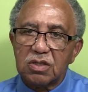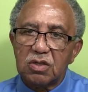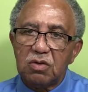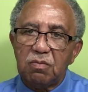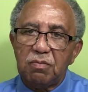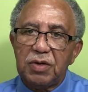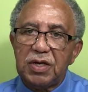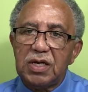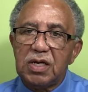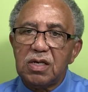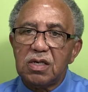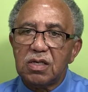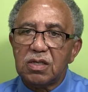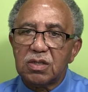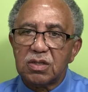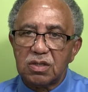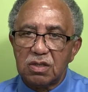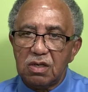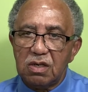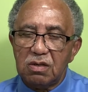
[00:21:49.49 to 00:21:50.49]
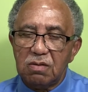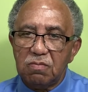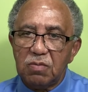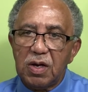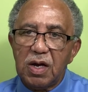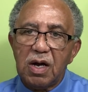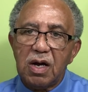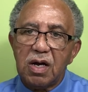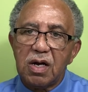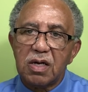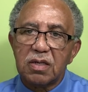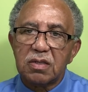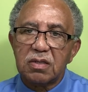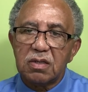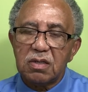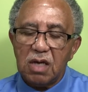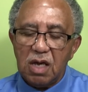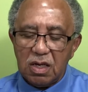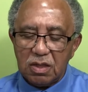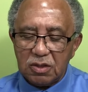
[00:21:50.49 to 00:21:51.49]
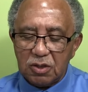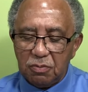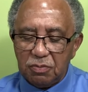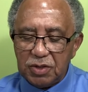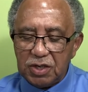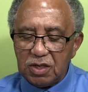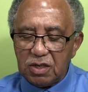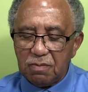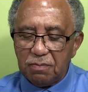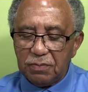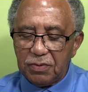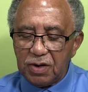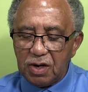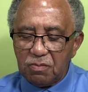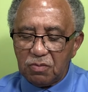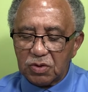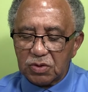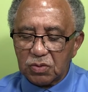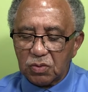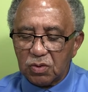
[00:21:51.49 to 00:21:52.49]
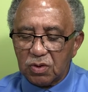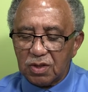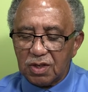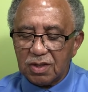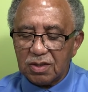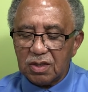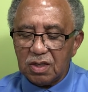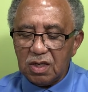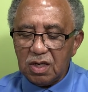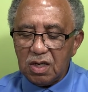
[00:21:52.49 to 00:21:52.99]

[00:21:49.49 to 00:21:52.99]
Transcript: to be the Son of God, to be the promised one.